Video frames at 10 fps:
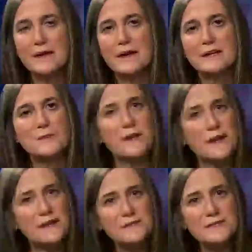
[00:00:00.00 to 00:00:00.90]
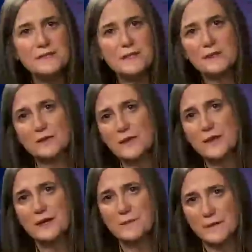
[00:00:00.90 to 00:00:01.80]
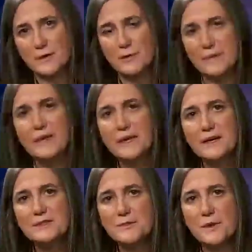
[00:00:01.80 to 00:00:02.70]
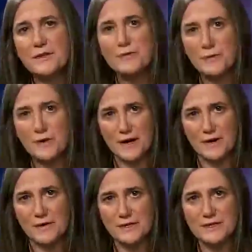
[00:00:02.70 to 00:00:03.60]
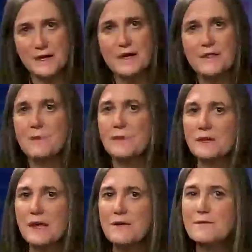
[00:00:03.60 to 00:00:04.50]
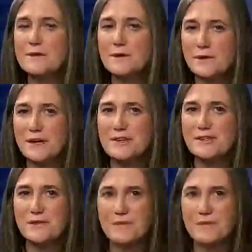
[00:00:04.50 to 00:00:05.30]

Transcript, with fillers: As we end today looking at a bill making its way through Congress that would allow for the creation of